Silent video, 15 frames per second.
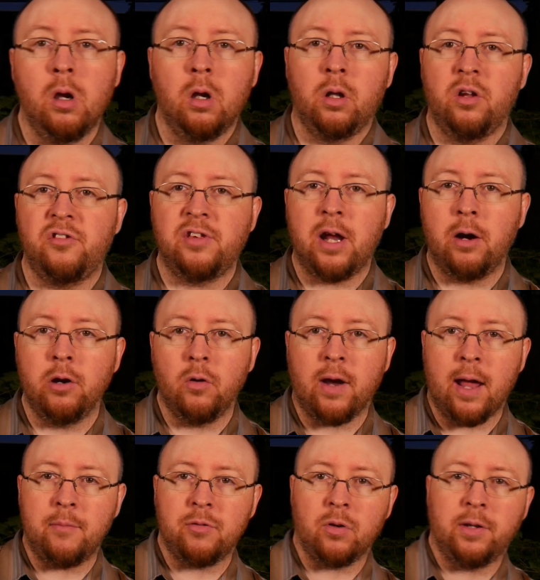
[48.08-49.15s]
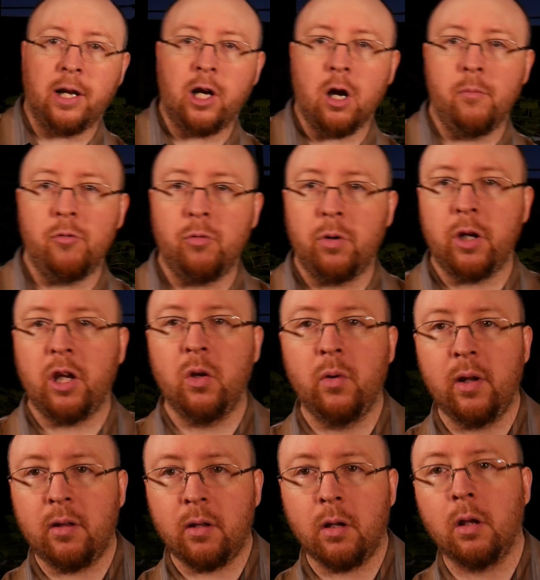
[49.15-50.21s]
the stereo capsule that comes with a
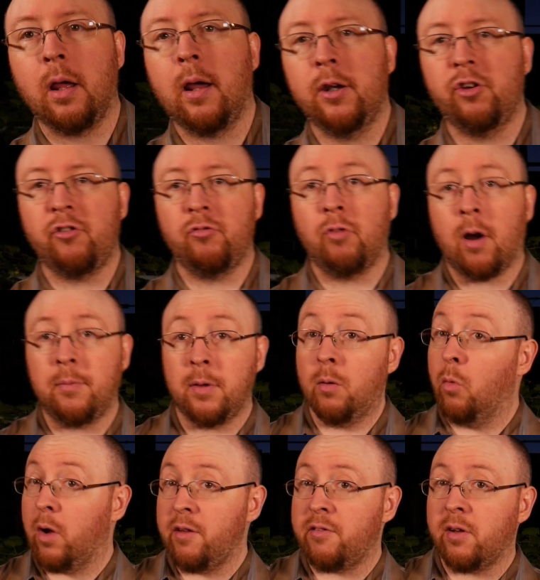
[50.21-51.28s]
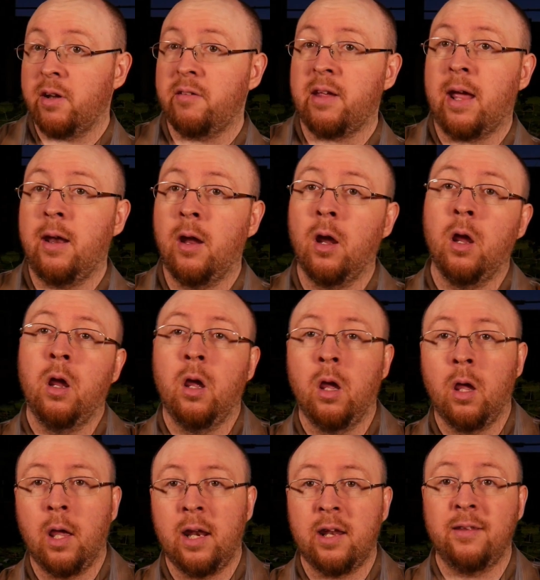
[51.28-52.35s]
unit. I just dropped it once on its head
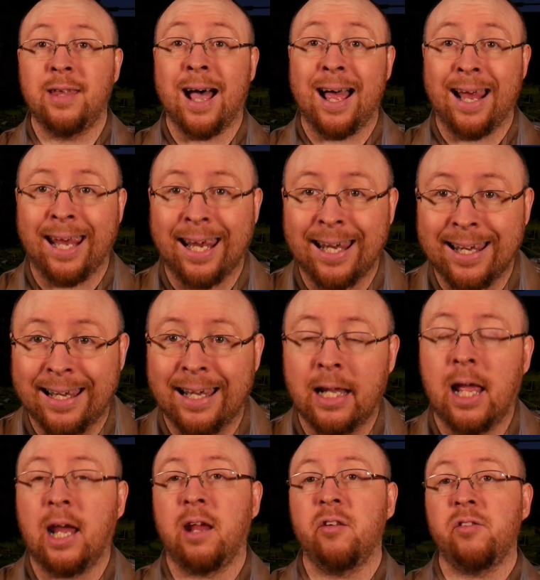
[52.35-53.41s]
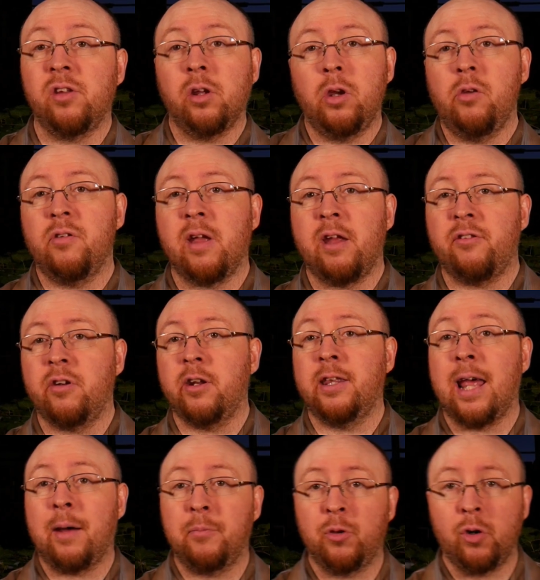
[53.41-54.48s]
and it died. I can still use it as an
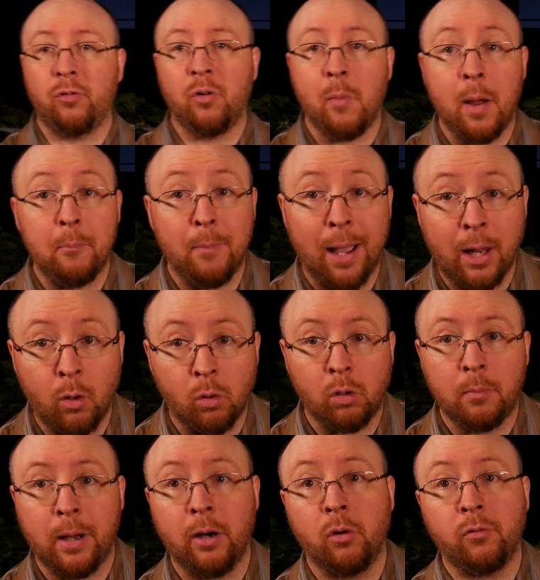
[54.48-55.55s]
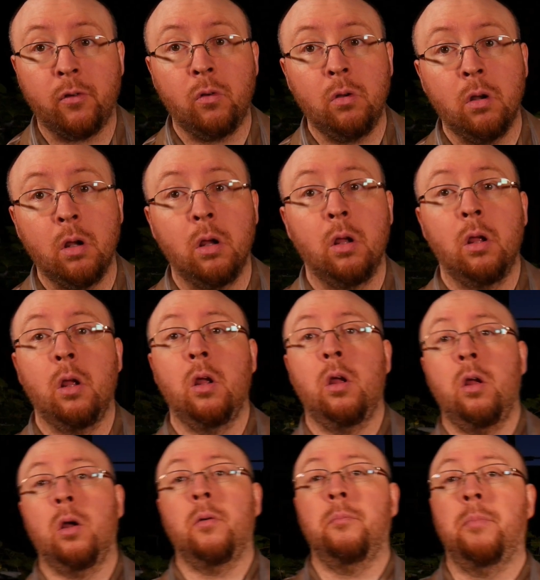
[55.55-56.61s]
adapter for my binaural microphone,
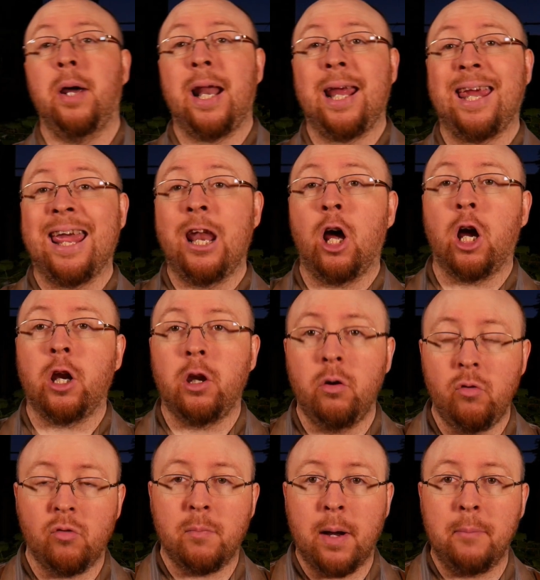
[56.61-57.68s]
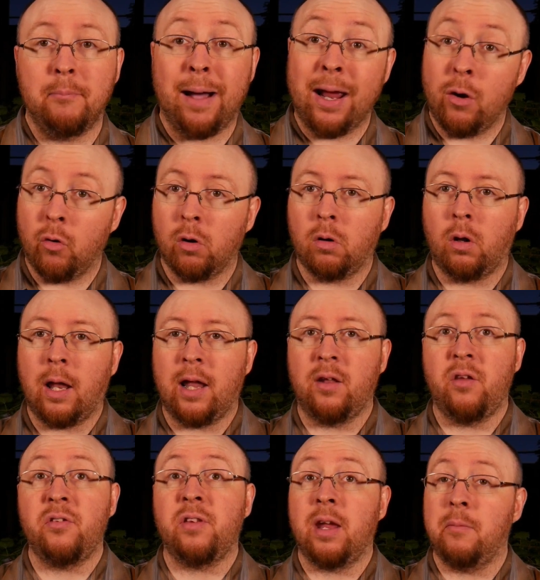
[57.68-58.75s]
but I cannot use my binaural at the
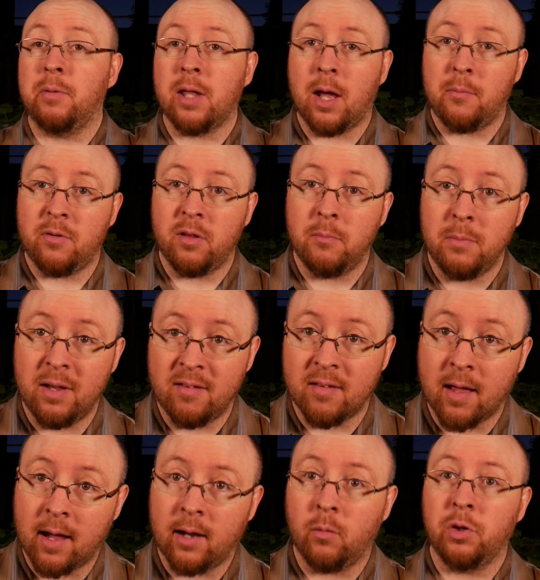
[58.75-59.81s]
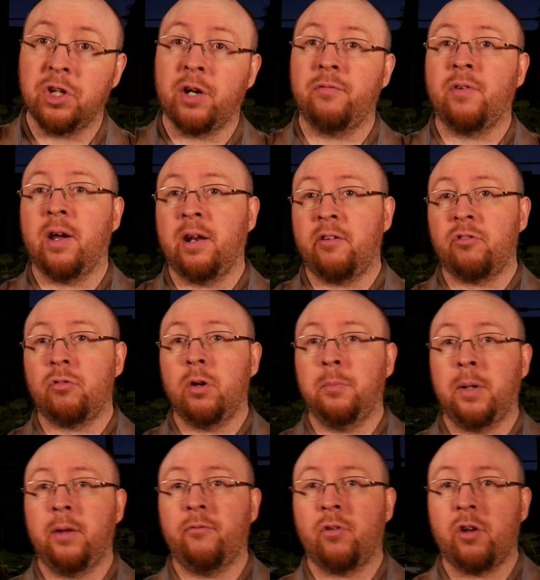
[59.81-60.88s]
same time as the mid-side, which I find
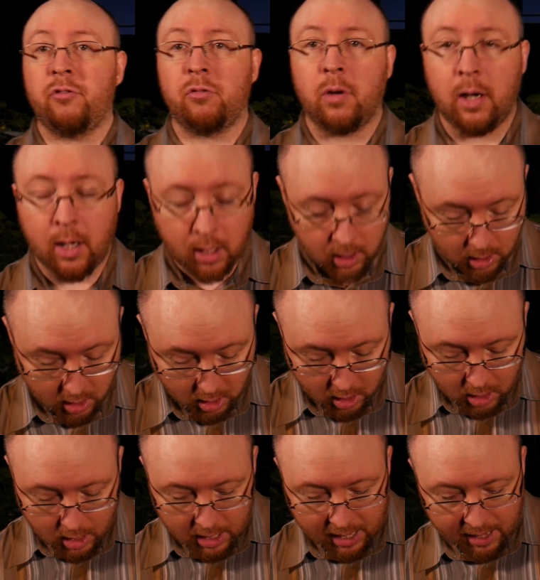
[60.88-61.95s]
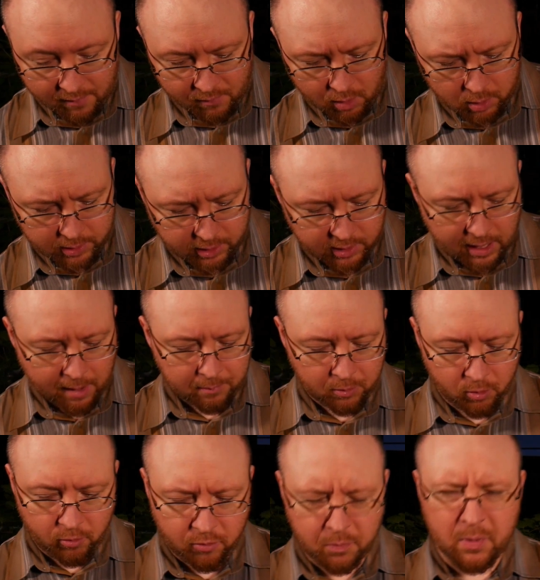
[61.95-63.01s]
extremely frustrating. I have all the
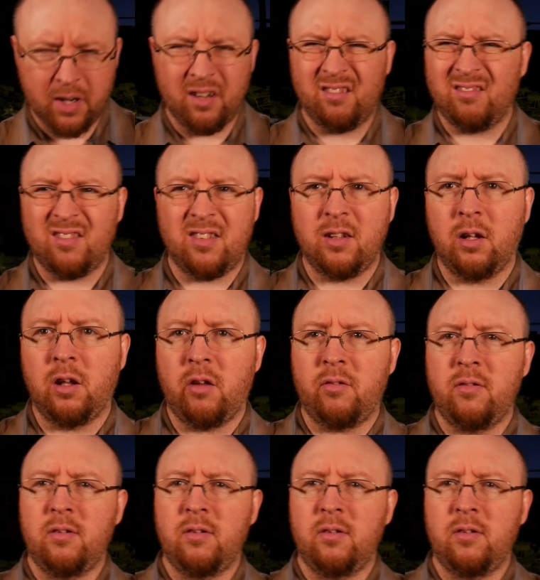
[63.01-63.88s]
adapters, but it still doesn't